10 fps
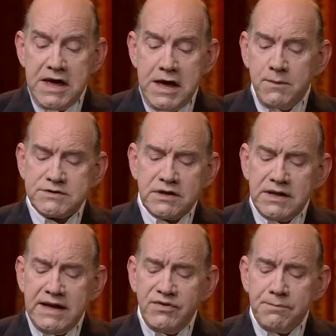It was a
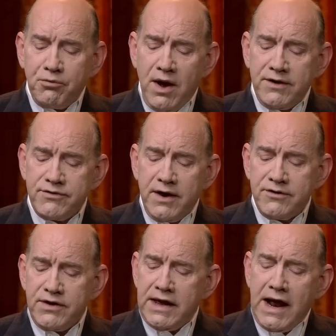lengthy
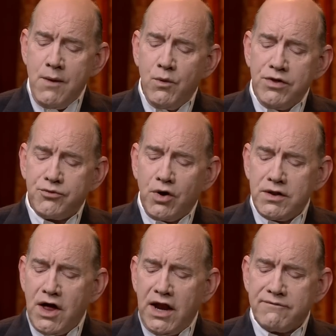process, and I went through a
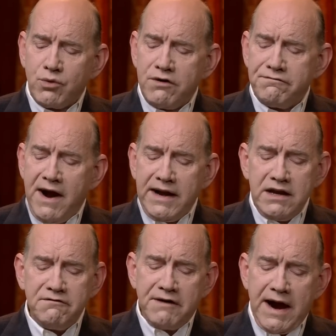lot of
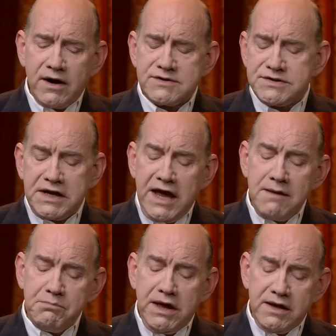refining fires to
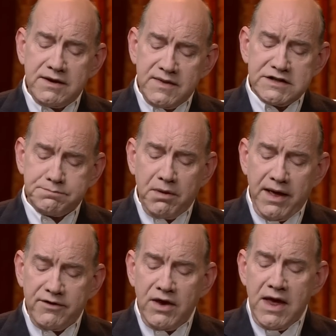get me to this place.